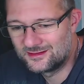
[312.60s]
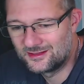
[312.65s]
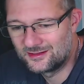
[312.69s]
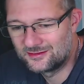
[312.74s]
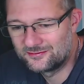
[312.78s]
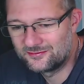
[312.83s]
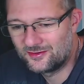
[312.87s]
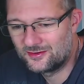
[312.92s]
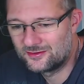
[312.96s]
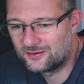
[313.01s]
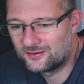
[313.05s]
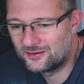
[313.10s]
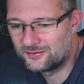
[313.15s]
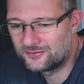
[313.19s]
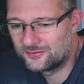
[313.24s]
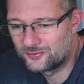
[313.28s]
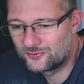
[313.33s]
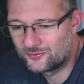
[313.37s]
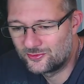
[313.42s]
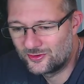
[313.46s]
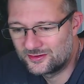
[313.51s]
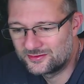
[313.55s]
fire off some
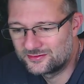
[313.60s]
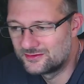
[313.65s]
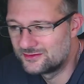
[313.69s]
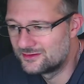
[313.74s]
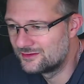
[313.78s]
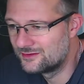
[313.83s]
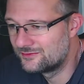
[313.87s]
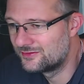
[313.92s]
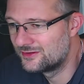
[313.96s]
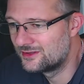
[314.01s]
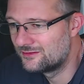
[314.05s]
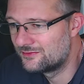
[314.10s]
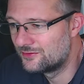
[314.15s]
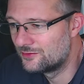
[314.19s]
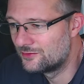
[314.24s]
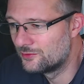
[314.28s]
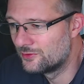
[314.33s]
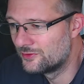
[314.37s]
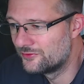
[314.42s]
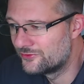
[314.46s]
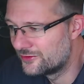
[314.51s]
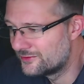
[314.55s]
questions if you
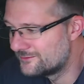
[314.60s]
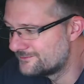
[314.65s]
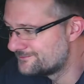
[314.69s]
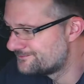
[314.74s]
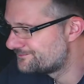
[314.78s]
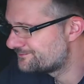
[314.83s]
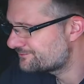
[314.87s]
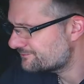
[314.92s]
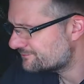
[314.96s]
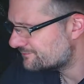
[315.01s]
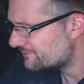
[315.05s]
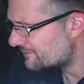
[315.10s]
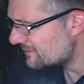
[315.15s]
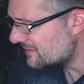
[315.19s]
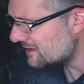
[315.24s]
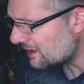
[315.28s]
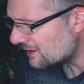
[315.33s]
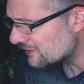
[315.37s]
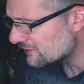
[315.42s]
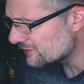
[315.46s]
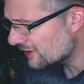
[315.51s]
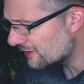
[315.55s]
want to.
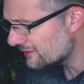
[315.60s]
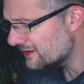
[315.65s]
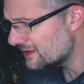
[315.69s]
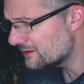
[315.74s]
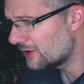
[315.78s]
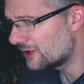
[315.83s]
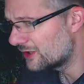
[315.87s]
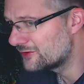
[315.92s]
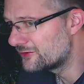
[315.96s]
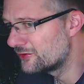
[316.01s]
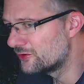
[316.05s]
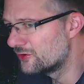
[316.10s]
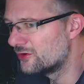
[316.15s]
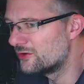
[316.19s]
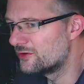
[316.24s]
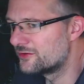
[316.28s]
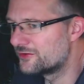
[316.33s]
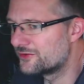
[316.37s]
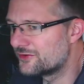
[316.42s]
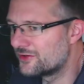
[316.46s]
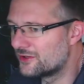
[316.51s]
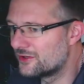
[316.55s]
So I think I might
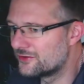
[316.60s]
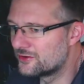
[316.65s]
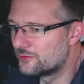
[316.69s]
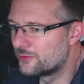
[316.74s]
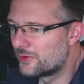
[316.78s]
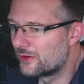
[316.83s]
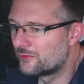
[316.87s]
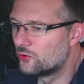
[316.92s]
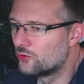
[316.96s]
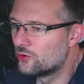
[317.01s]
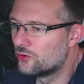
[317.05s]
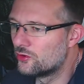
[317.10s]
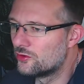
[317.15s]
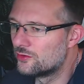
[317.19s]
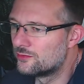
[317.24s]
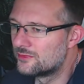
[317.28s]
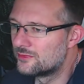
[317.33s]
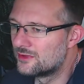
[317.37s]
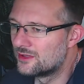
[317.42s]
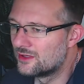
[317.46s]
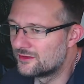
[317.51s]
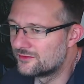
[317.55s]
start doing a bit more
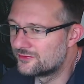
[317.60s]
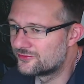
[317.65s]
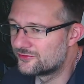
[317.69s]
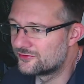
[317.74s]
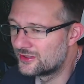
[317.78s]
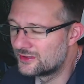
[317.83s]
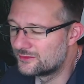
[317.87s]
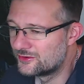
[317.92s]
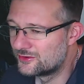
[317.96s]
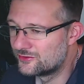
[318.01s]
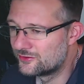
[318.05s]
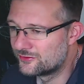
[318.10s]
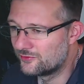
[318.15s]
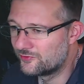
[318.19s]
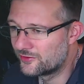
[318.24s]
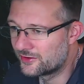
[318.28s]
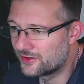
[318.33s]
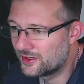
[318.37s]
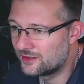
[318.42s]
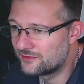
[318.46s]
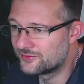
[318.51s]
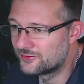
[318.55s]
live streaming just off the
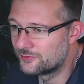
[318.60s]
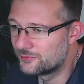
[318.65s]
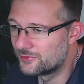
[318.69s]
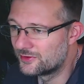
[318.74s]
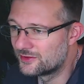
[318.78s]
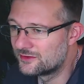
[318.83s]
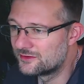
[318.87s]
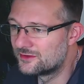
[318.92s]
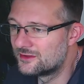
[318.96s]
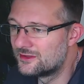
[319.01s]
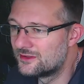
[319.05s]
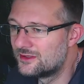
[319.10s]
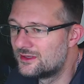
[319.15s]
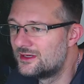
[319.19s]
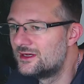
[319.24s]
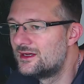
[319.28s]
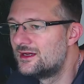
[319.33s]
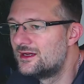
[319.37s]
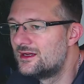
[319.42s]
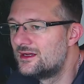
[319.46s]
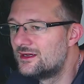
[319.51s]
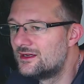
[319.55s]
cuff, to be honest.
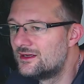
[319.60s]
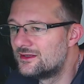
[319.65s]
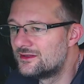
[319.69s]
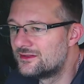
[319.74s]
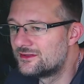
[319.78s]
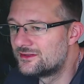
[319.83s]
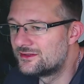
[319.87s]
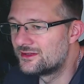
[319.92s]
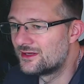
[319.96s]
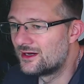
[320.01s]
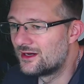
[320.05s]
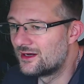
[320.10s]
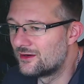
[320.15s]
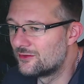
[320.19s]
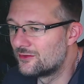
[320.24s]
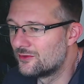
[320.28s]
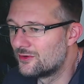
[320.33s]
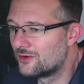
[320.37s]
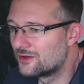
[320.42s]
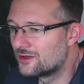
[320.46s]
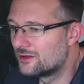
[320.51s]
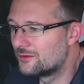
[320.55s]
So
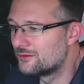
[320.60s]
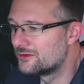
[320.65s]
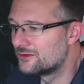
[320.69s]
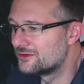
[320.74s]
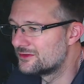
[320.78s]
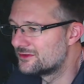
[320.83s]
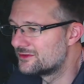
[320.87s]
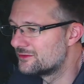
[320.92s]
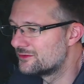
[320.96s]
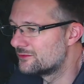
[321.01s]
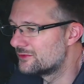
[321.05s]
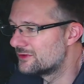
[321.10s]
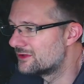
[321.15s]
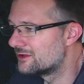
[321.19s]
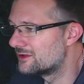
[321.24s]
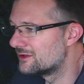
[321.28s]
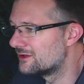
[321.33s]
what comments have we got?